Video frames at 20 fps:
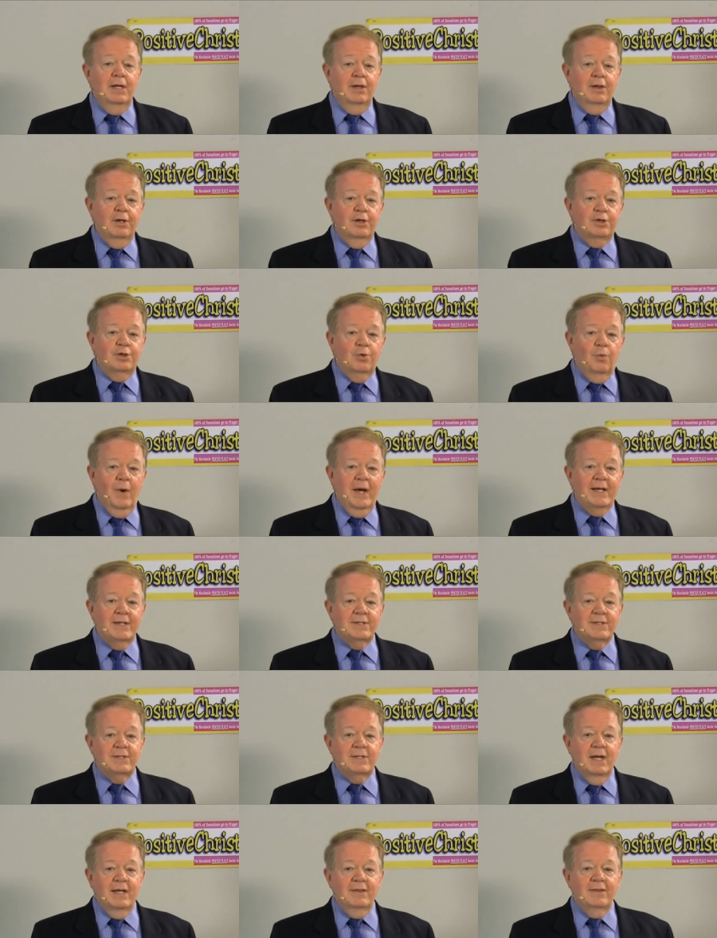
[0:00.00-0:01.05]
the
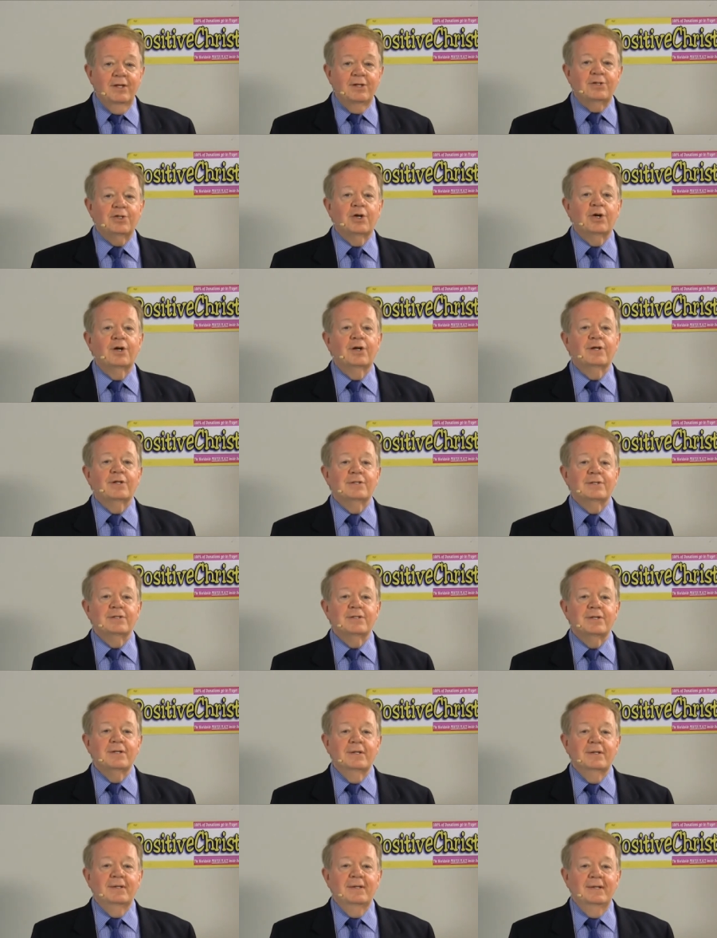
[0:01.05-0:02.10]
twists and the turns.